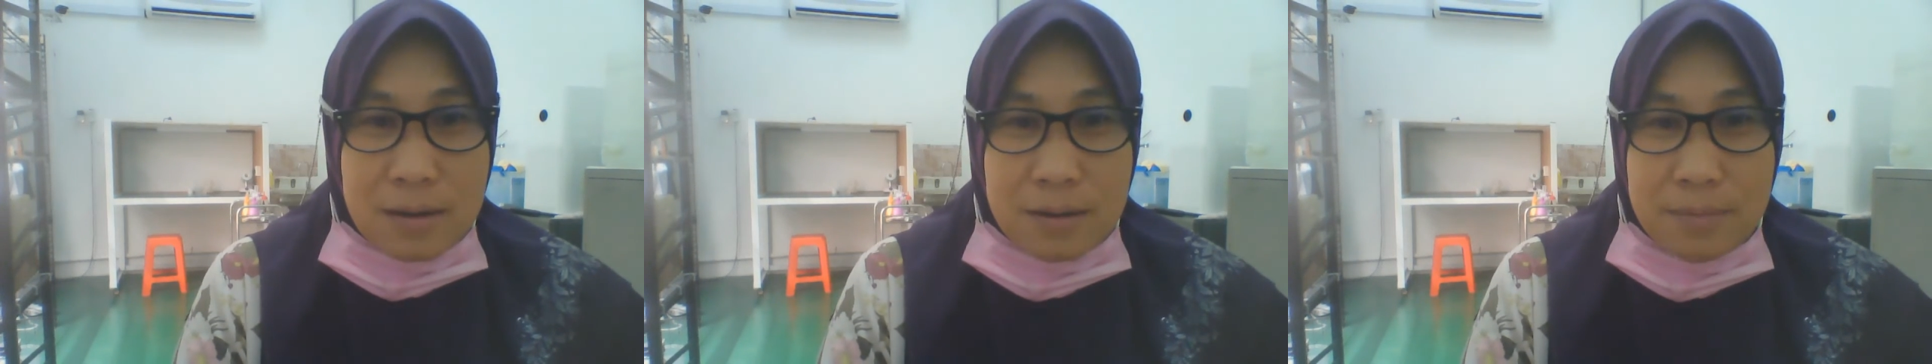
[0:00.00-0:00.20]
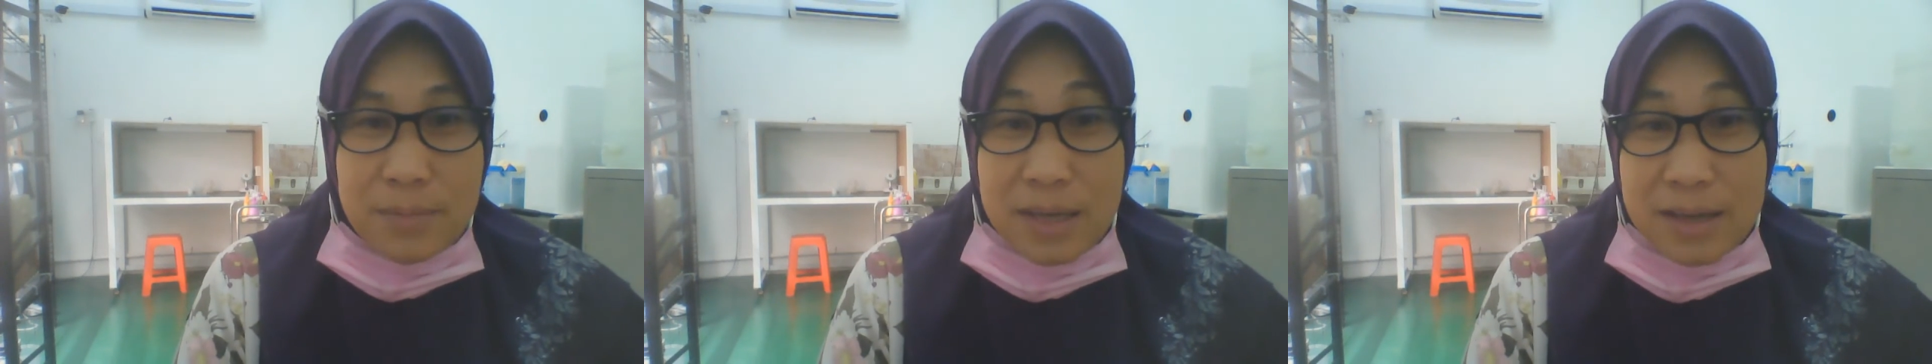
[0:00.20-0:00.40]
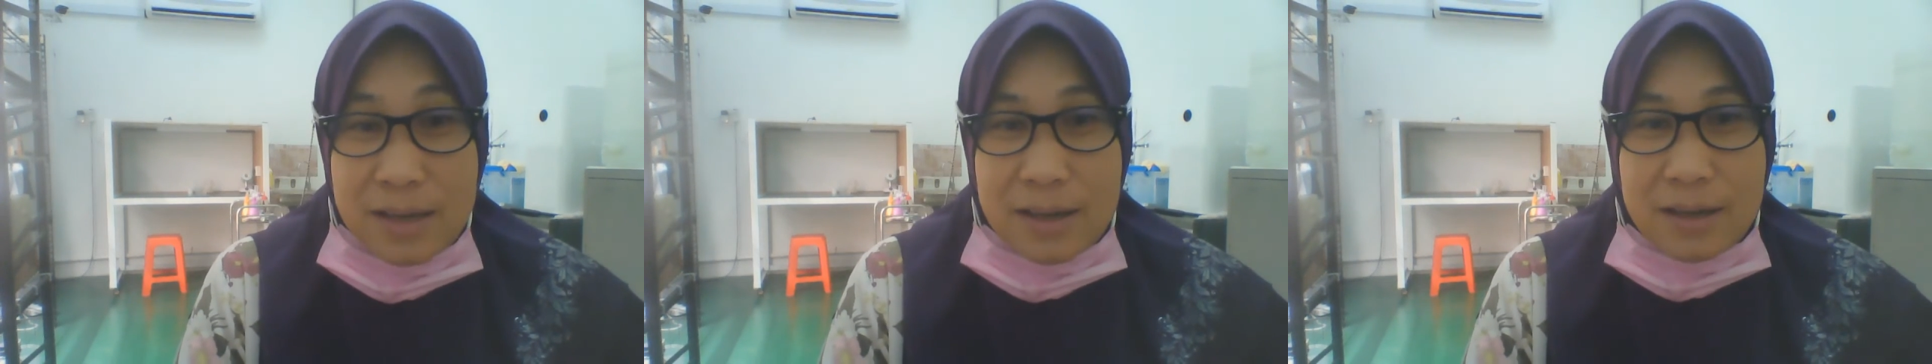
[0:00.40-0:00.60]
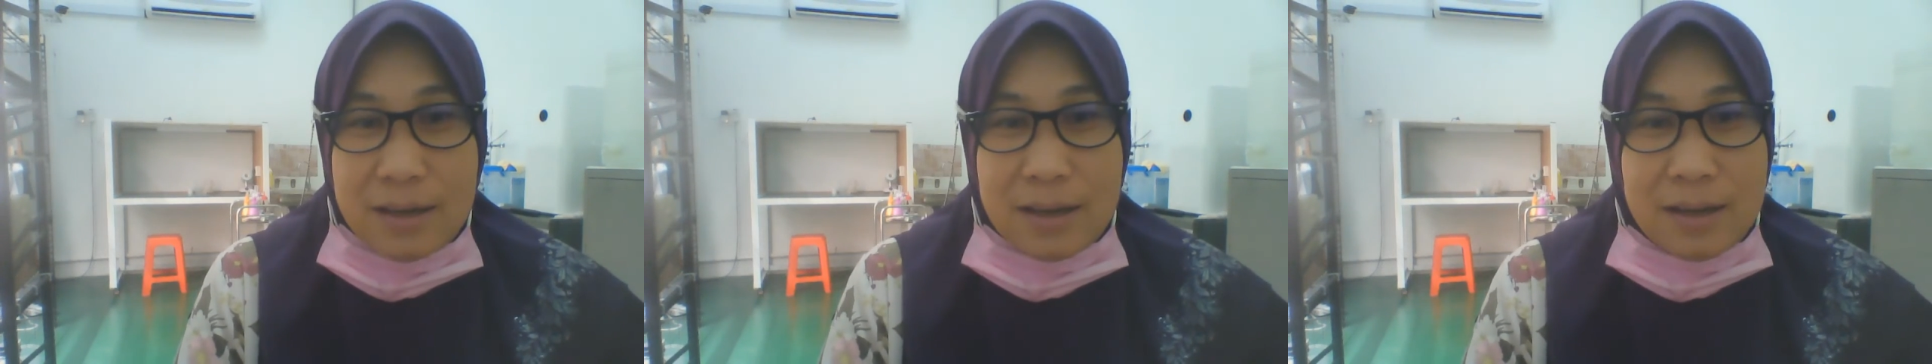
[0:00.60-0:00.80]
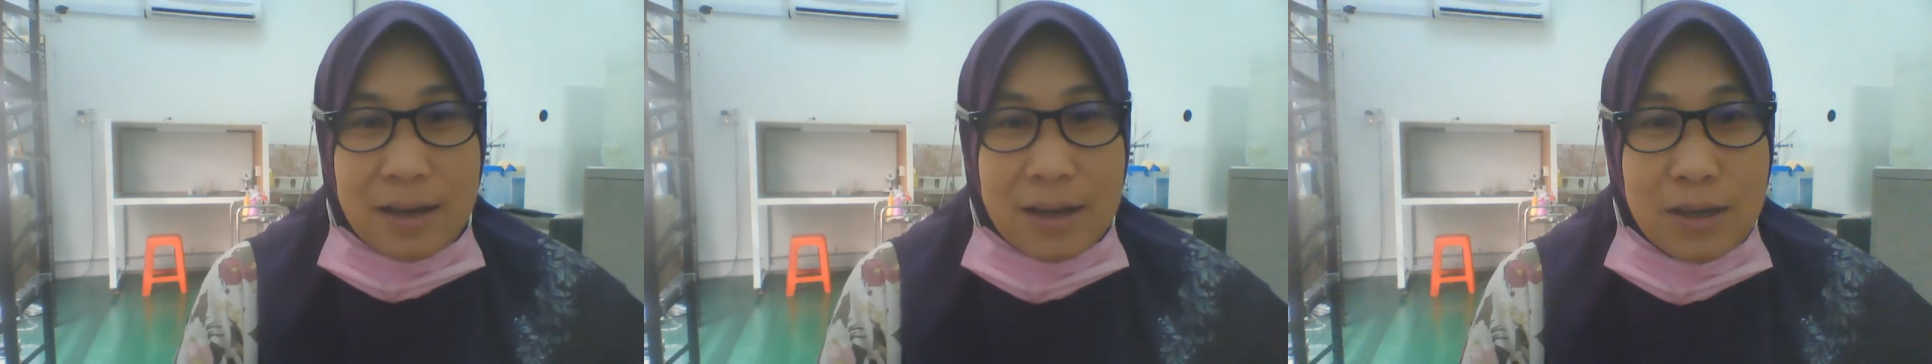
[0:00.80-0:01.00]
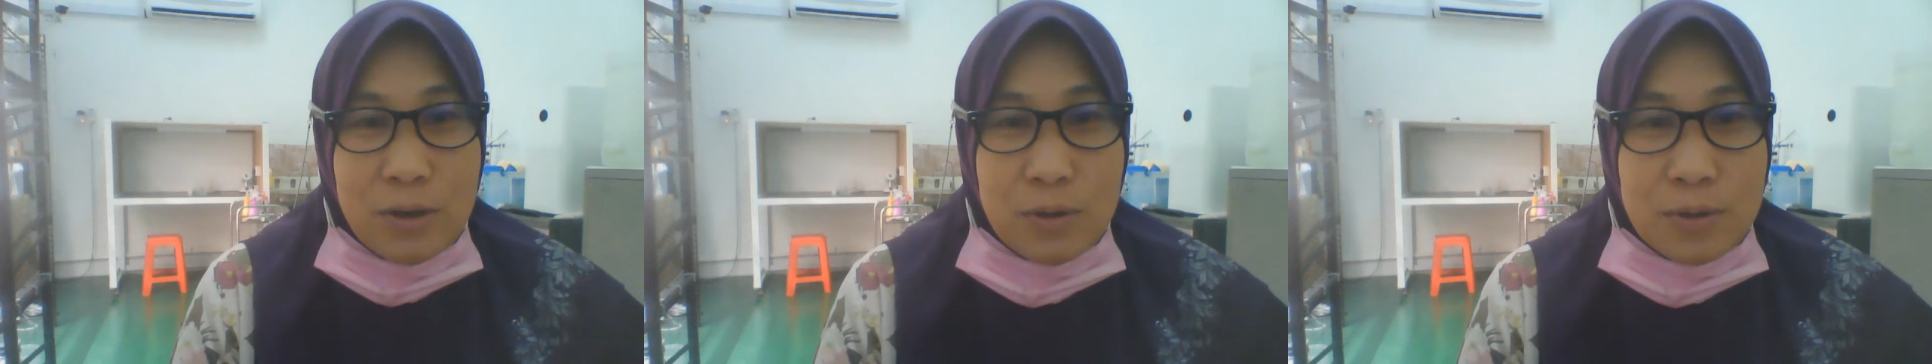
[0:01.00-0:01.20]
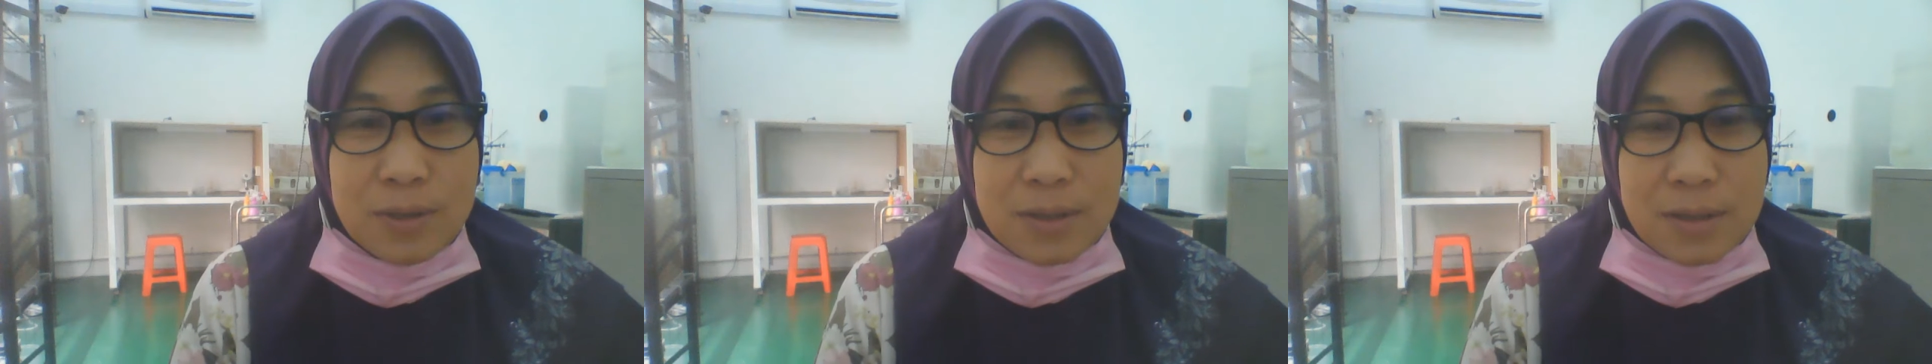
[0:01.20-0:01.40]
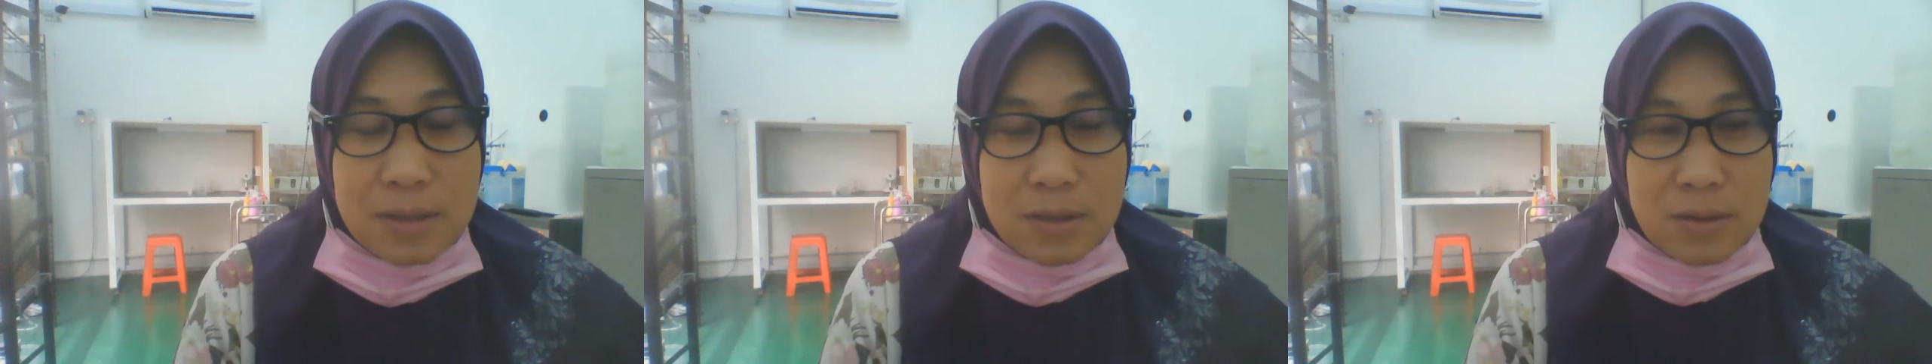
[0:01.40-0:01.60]
media that I
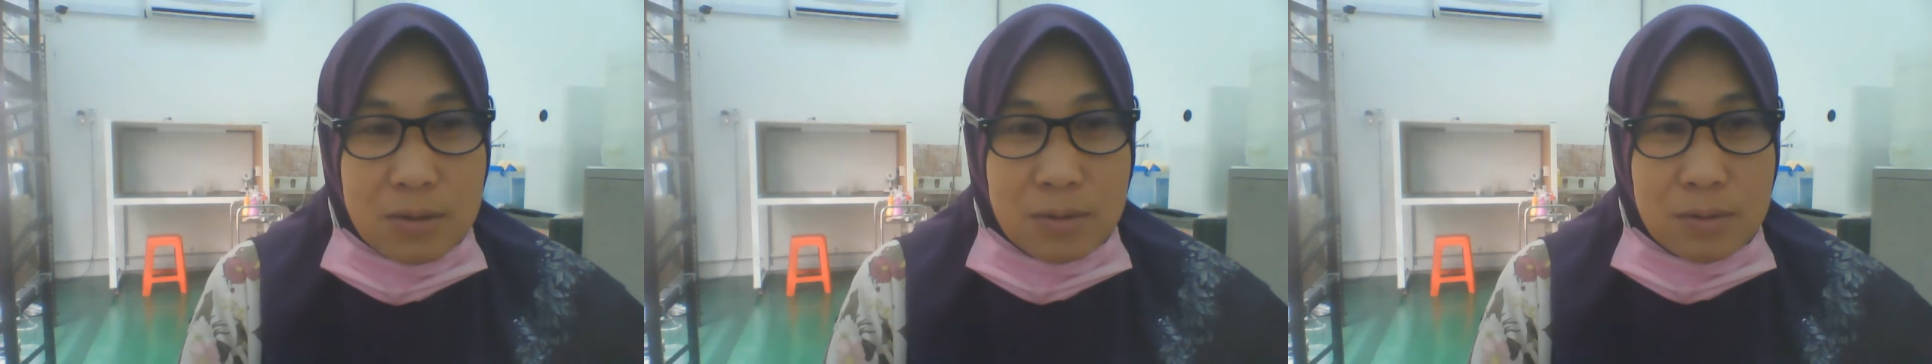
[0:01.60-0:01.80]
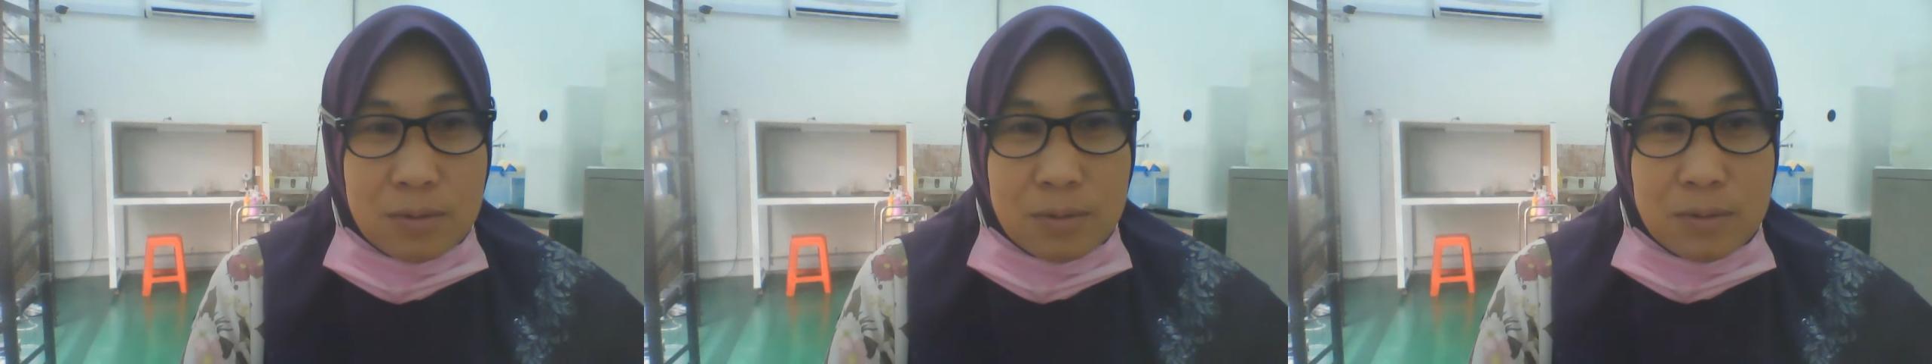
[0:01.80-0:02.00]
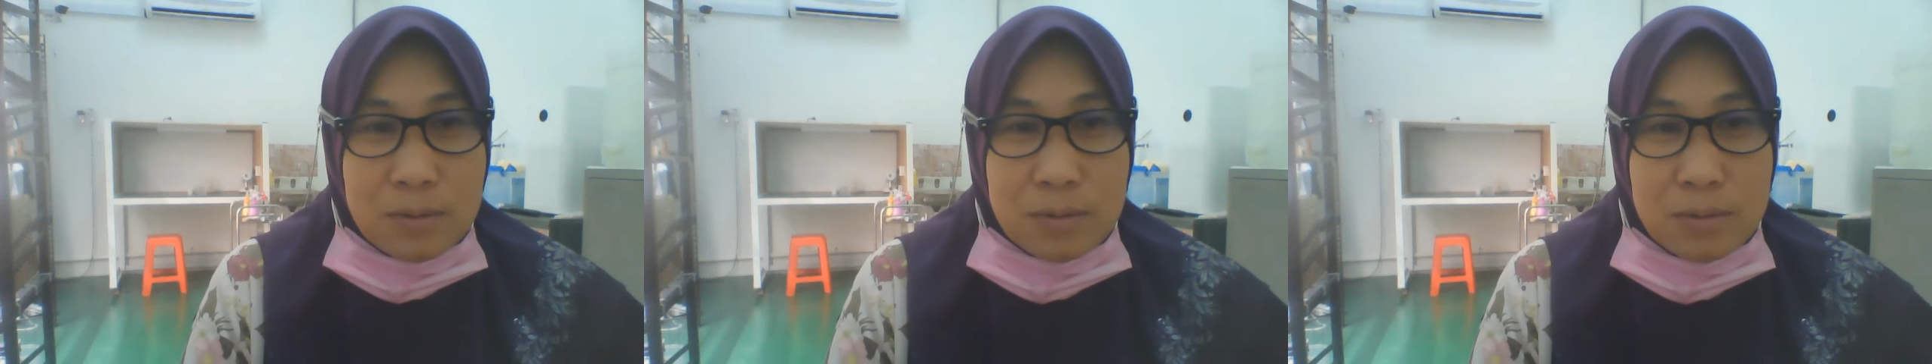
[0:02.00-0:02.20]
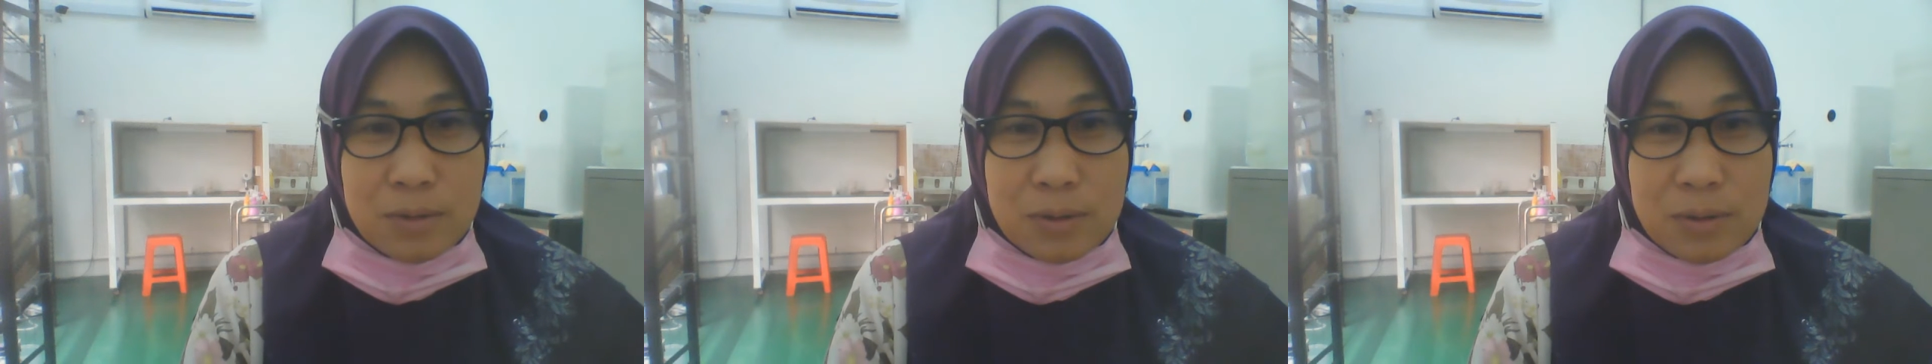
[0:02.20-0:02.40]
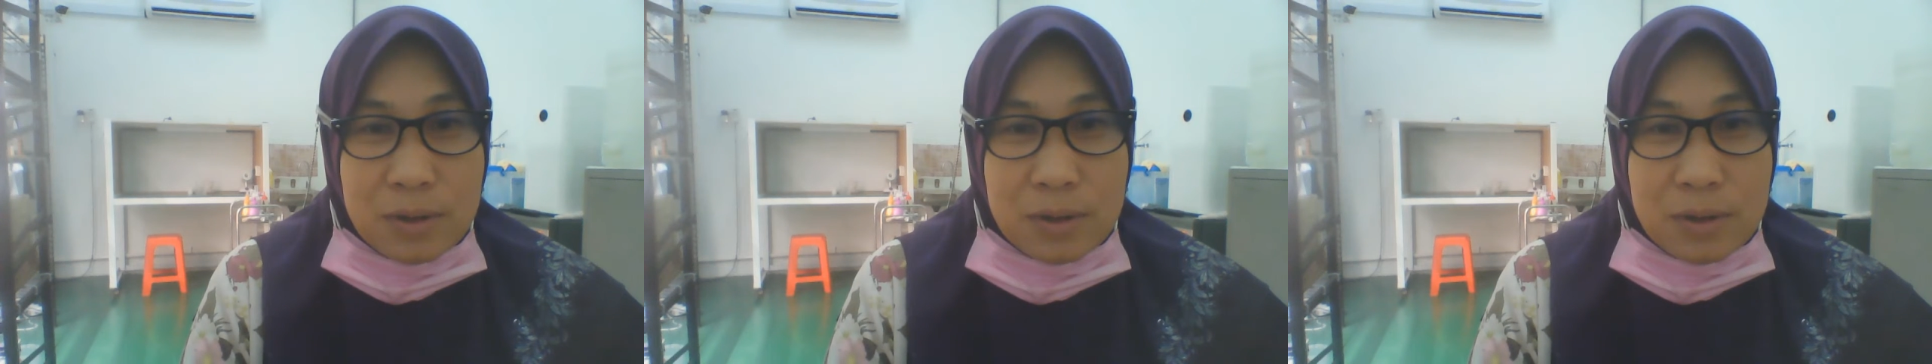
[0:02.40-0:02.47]
used to